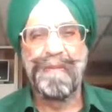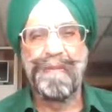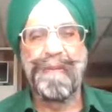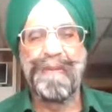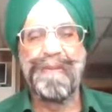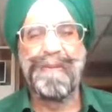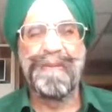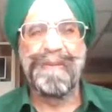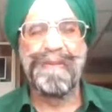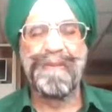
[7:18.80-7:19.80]
by Guru
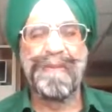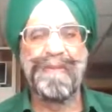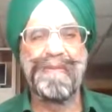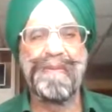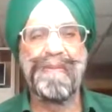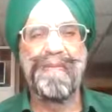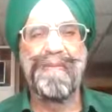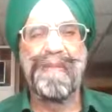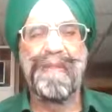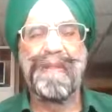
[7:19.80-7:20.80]
Arjan Dev Ji
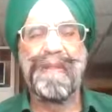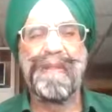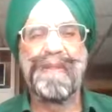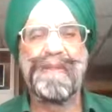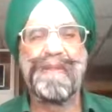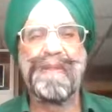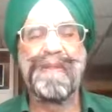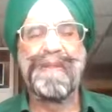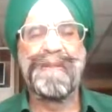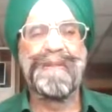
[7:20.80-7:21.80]
as
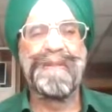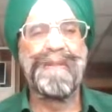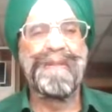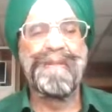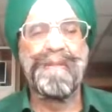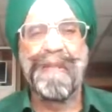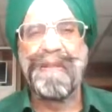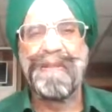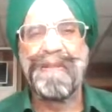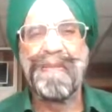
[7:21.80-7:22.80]
they did not
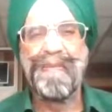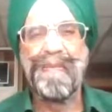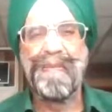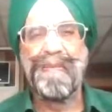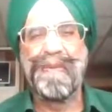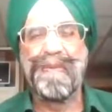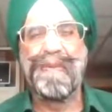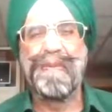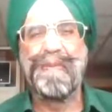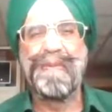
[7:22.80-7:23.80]
match with the
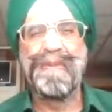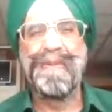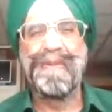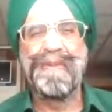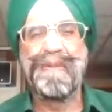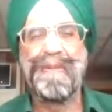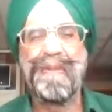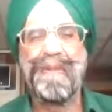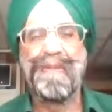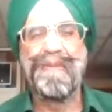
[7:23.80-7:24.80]
composition
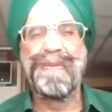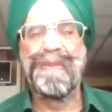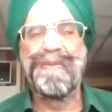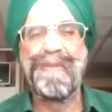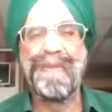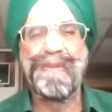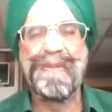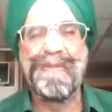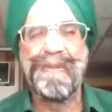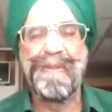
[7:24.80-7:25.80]
or with the
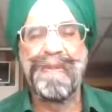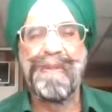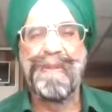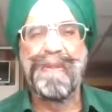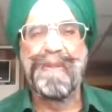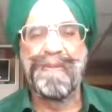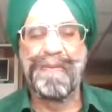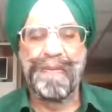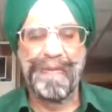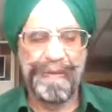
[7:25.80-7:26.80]
philosophy of
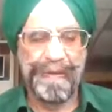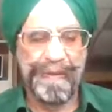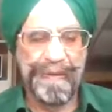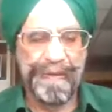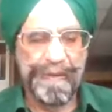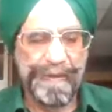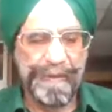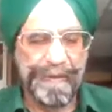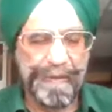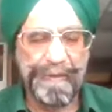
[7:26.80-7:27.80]
the Sikh
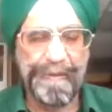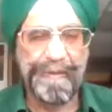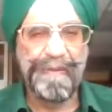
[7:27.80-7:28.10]
Gurus.